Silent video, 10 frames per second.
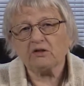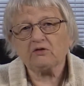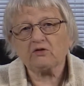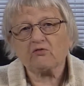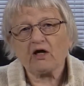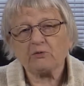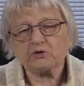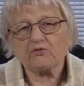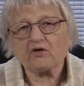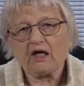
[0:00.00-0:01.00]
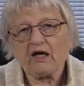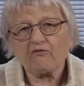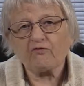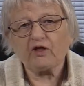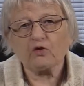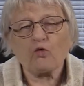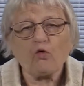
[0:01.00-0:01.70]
milligrams of caffeine